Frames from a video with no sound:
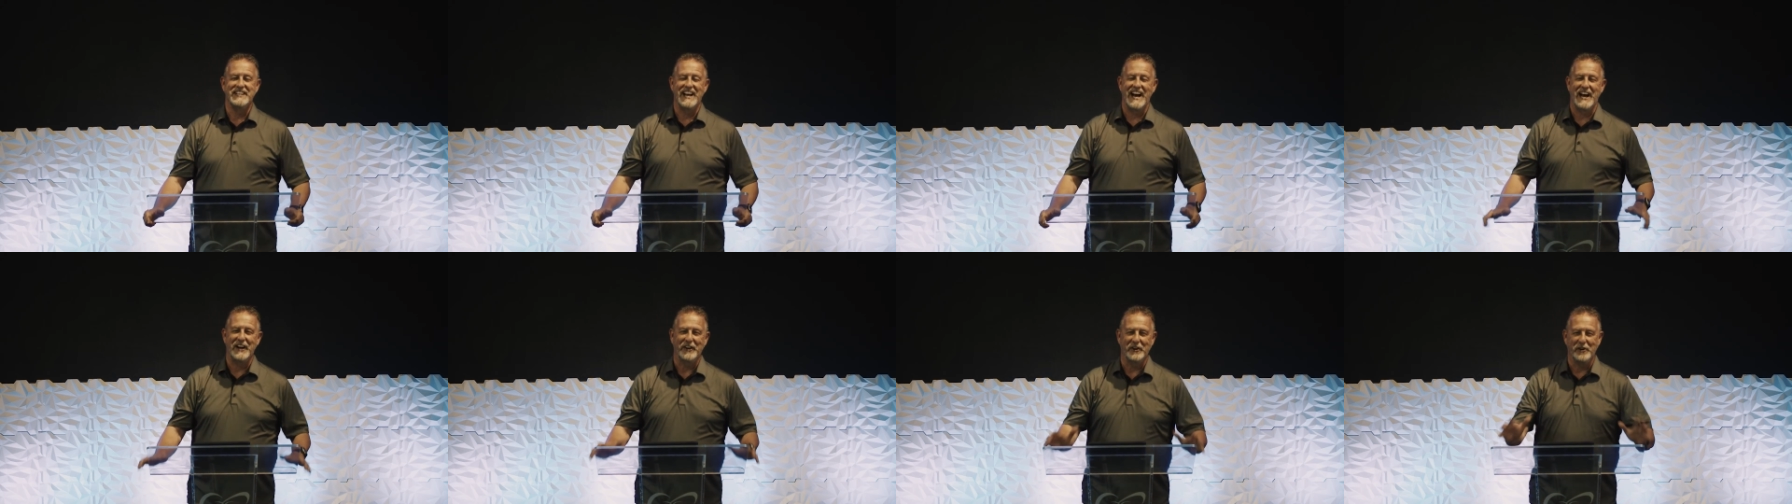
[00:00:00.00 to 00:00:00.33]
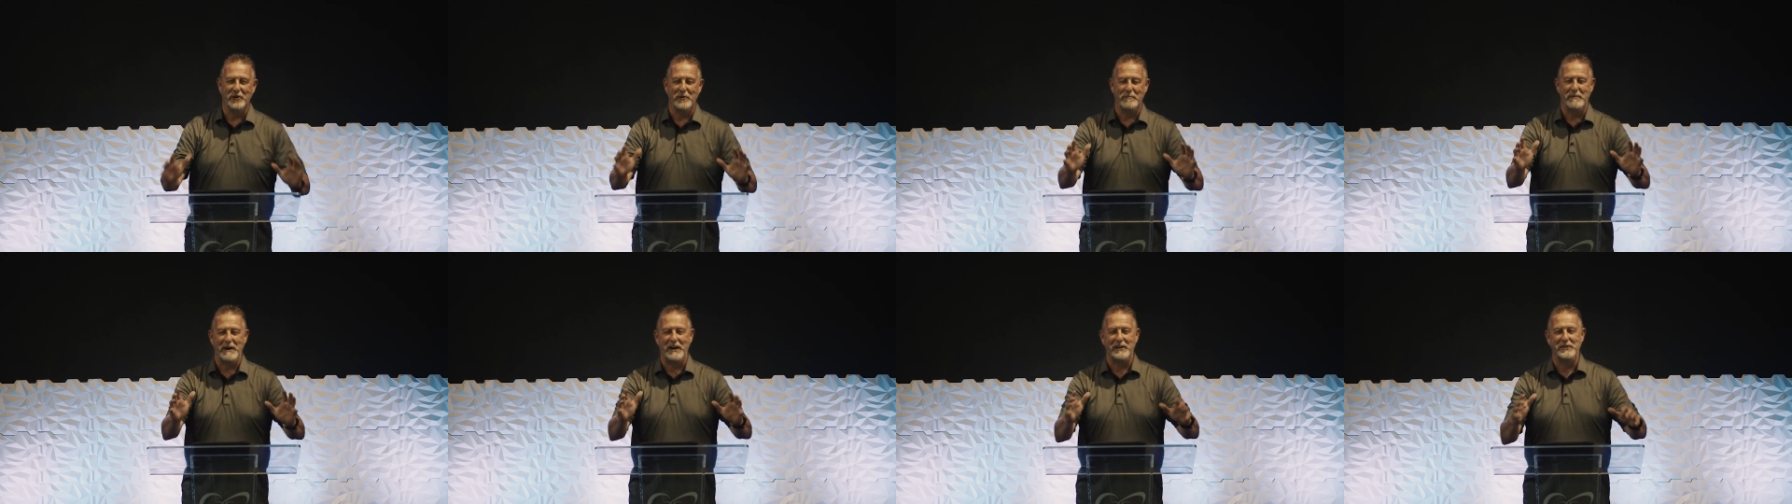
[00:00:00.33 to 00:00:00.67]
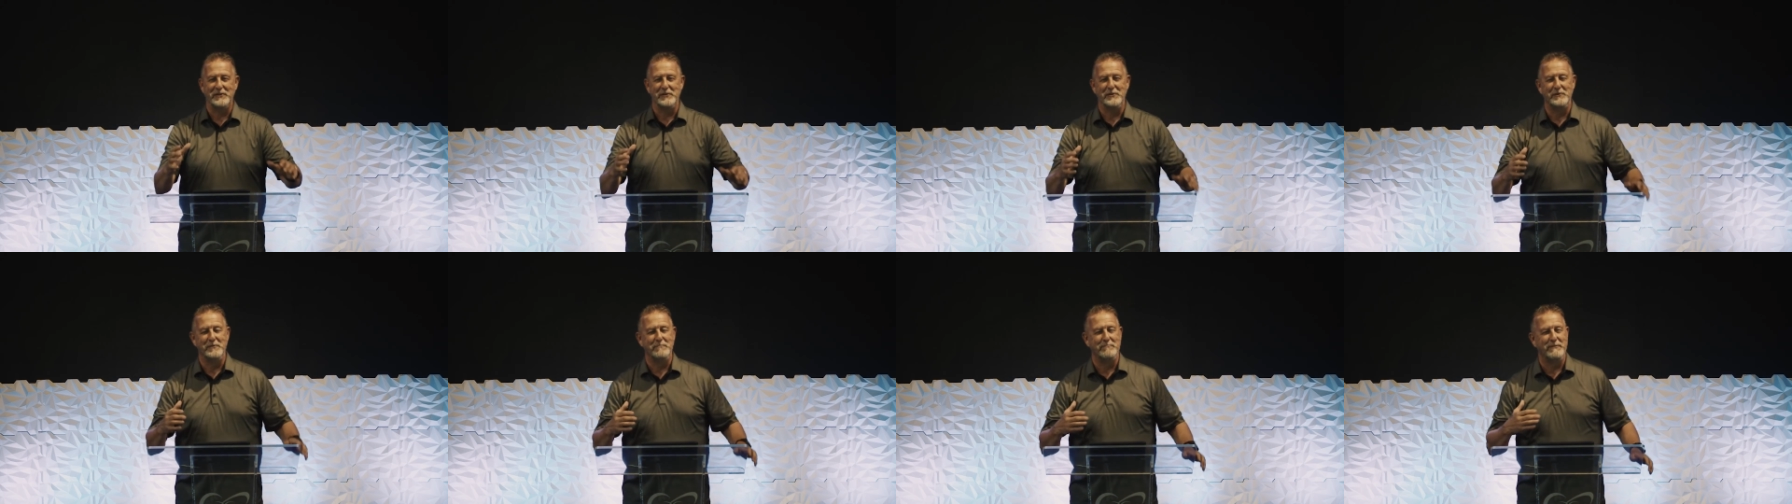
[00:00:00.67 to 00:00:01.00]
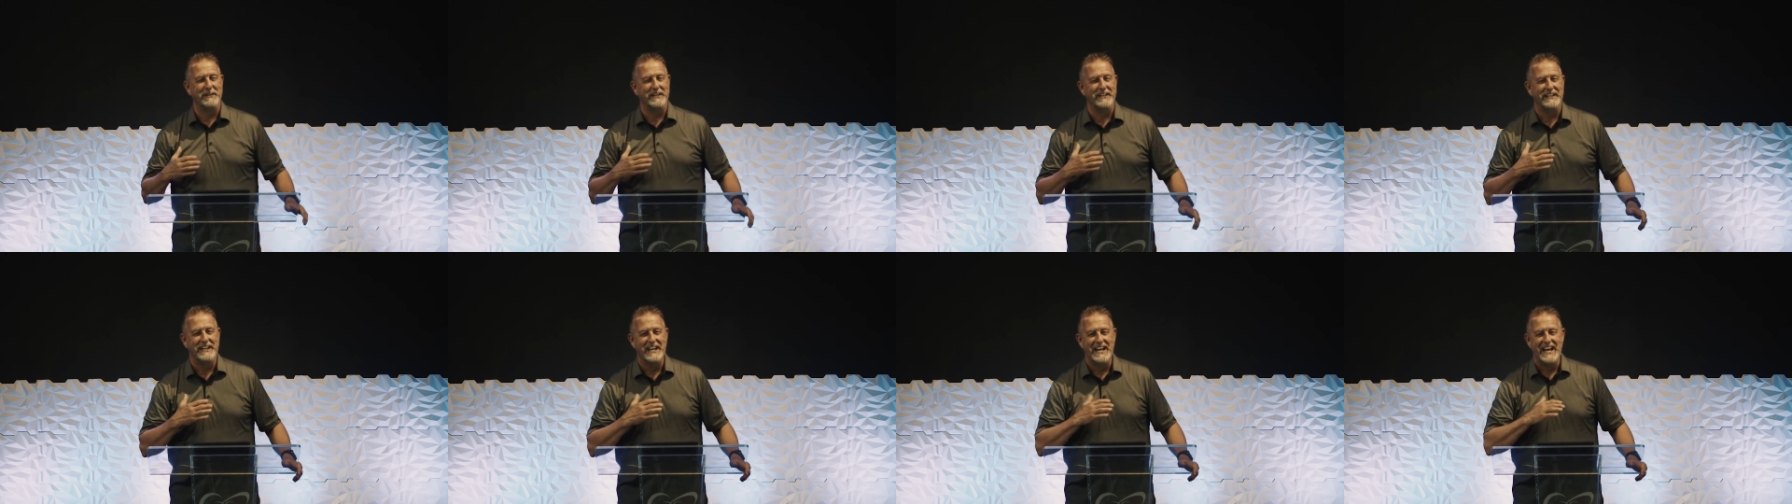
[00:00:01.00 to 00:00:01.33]
Now, I don't know about you,
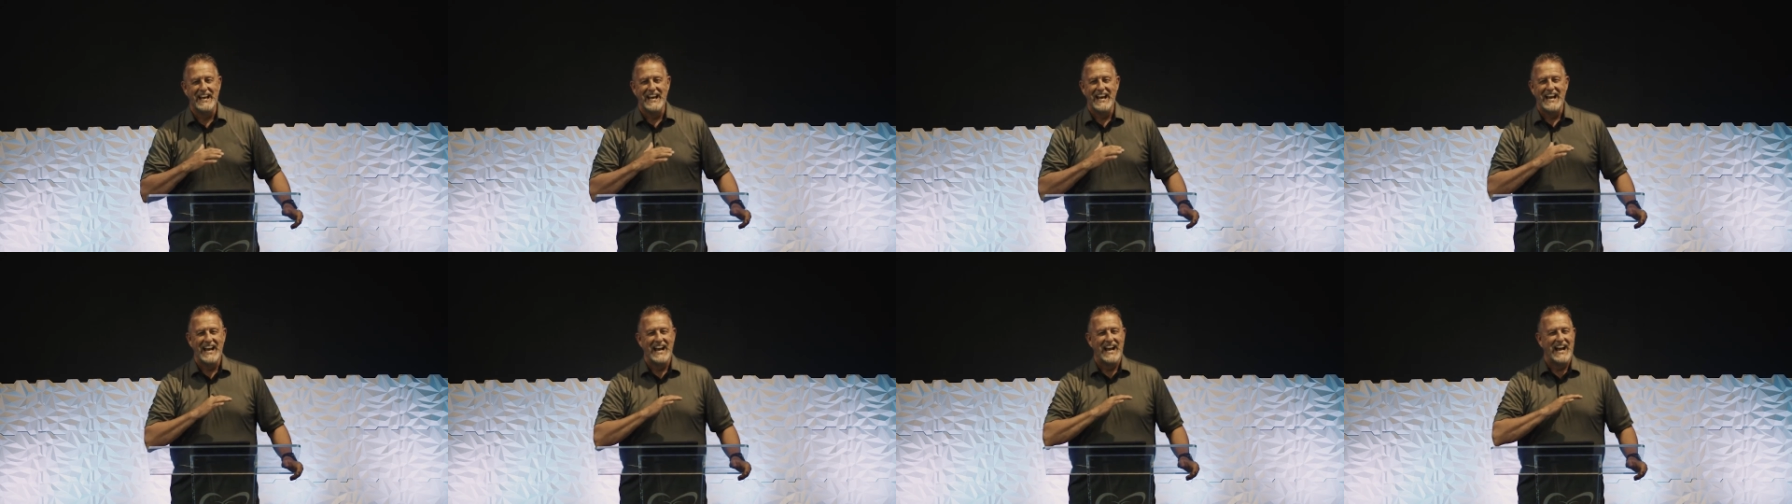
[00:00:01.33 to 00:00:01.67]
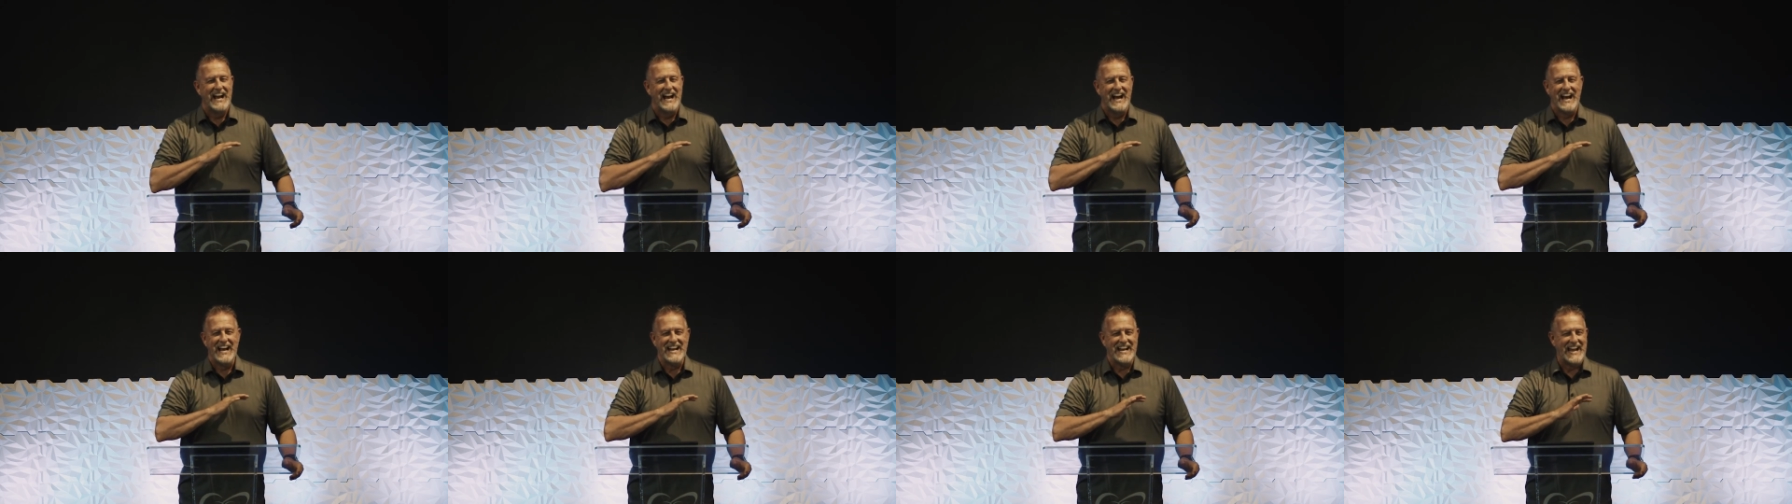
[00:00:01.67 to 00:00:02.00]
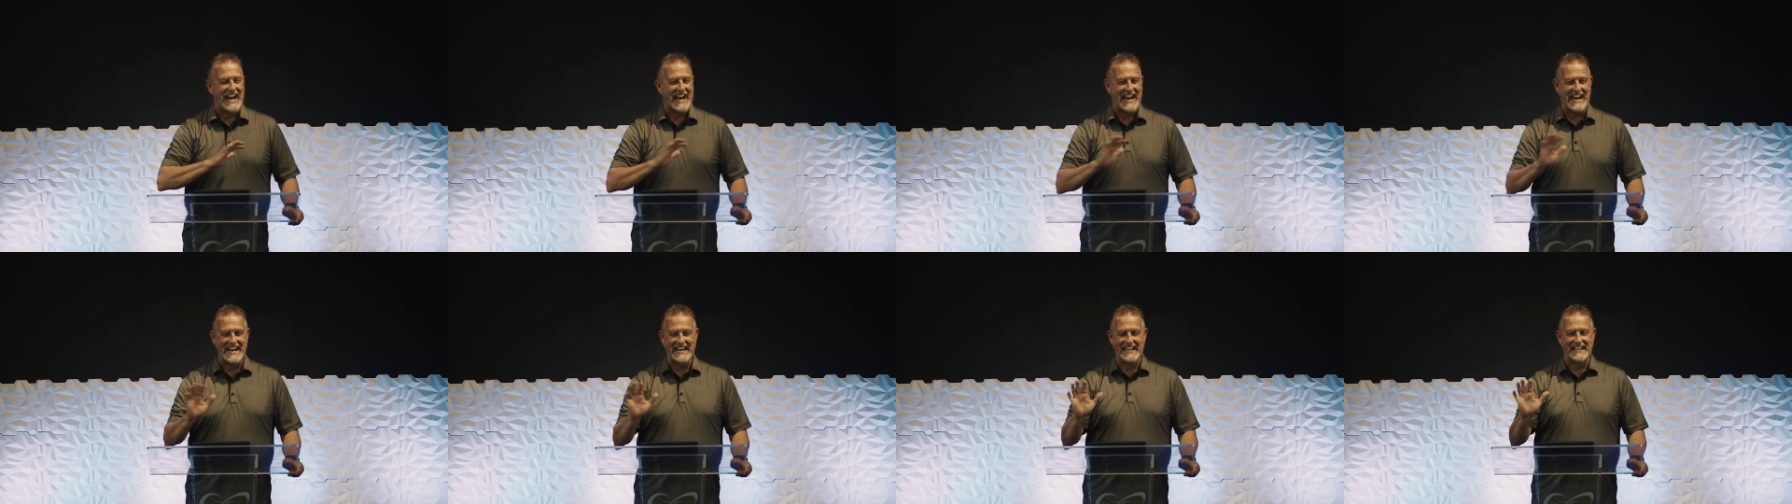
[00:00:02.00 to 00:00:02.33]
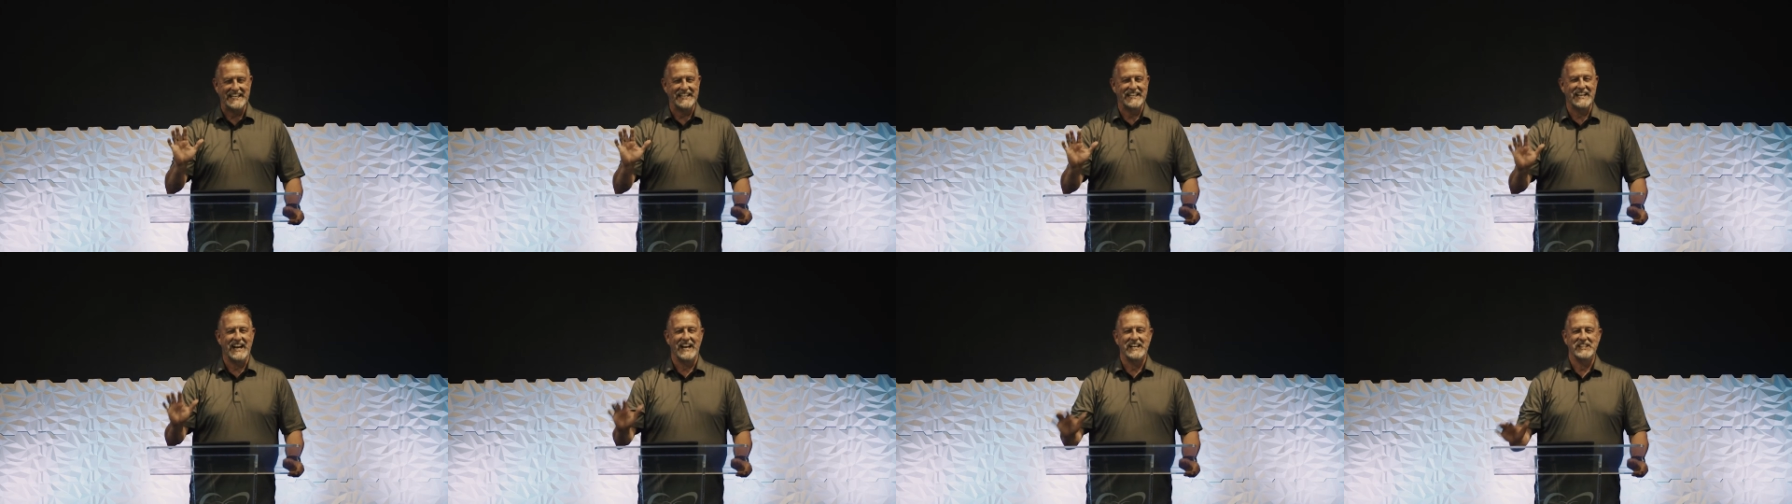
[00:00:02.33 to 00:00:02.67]
but I
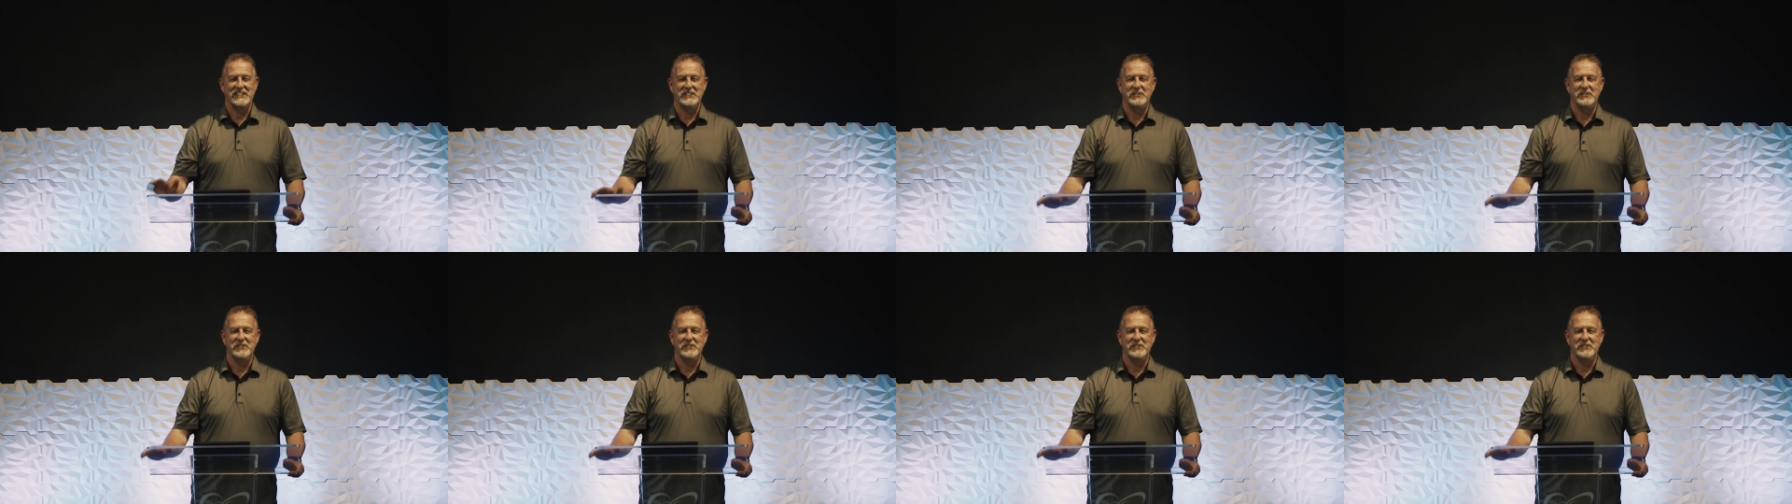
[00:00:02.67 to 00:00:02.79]
hated high